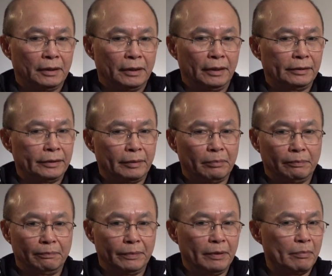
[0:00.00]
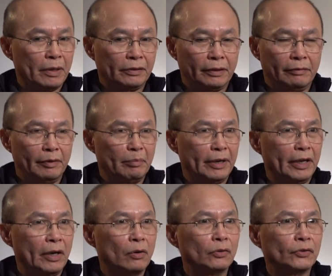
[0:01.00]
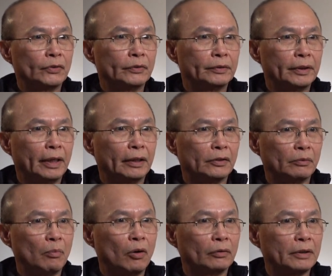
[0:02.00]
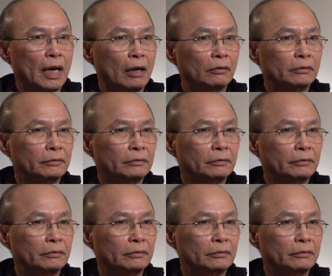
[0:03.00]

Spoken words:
it's pretty much everybody knows. It's a small town.